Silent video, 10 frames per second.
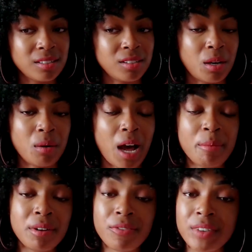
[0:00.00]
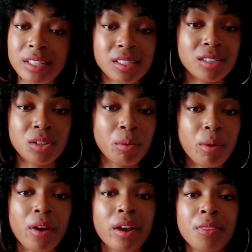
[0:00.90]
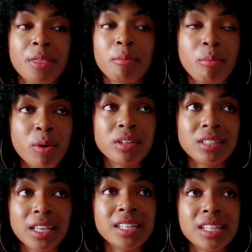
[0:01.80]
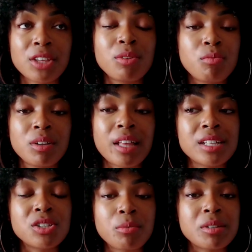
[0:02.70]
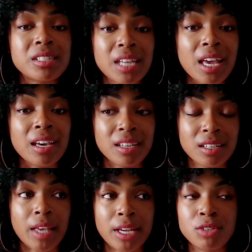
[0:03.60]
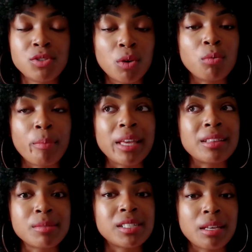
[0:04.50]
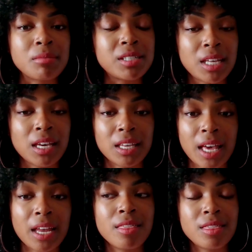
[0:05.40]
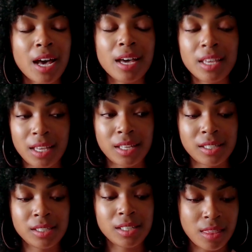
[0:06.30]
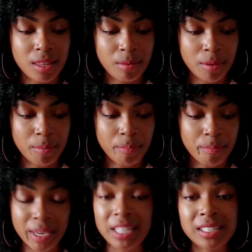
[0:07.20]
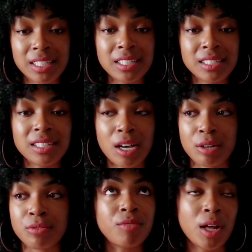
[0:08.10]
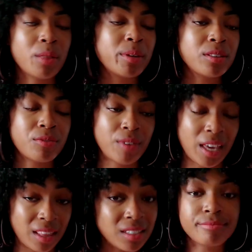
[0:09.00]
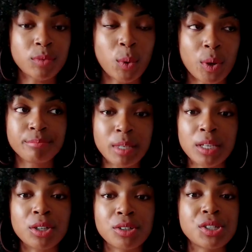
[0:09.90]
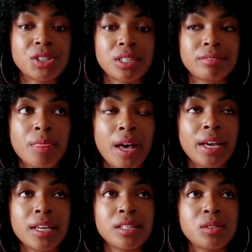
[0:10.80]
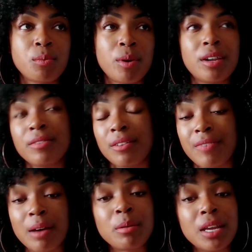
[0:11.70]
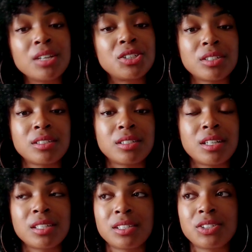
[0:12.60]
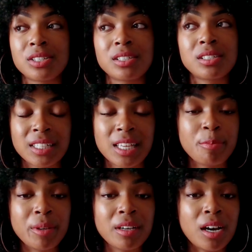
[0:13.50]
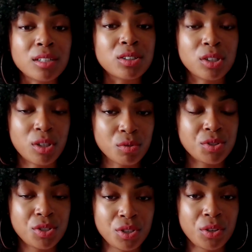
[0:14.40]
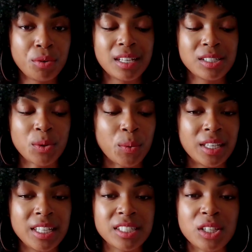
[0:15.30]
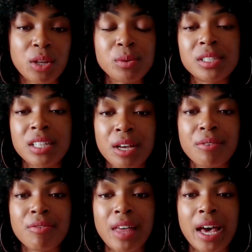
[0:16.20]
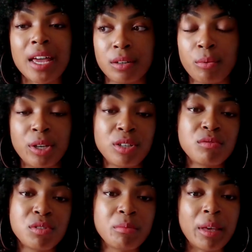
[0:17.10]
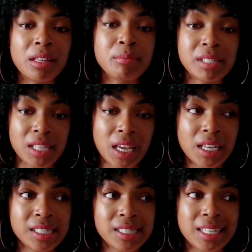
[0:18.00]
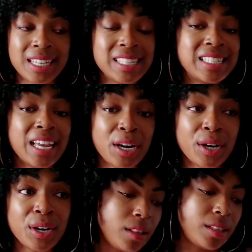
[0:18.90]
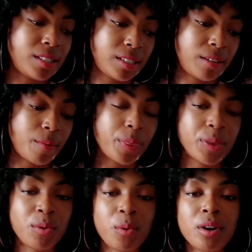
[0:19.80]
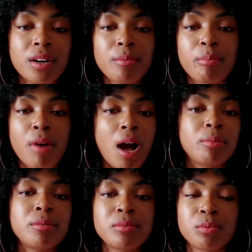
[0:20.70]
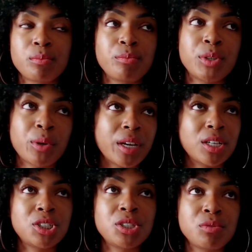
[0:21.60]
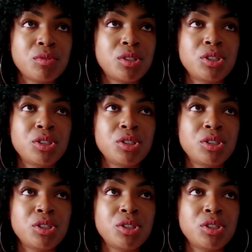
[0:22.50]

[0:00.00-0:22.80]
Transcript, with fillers: You know, I'm going to fix it. Don't worry. The important thing is that you realize your mistake and you don't make the same mistake again. That is the basis of following the faith or being a Christian. That is one of the foundations. It's just keeping God close to you, so he's close enough that when you do make mistakes, he's there. Listen, your problem, your issues,